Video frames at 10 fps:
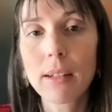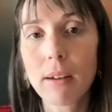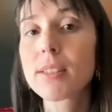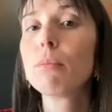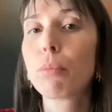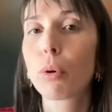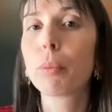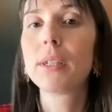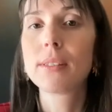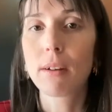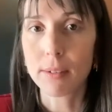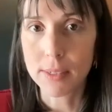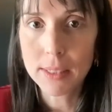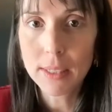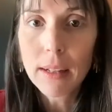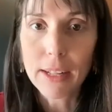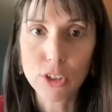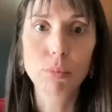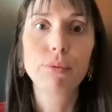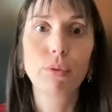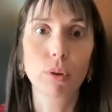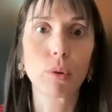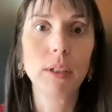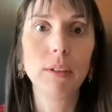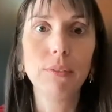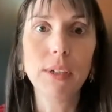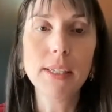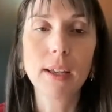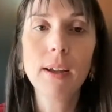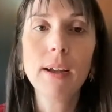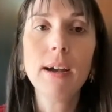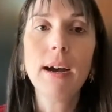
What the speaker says: There are some properties that are still eligible for a golden visa.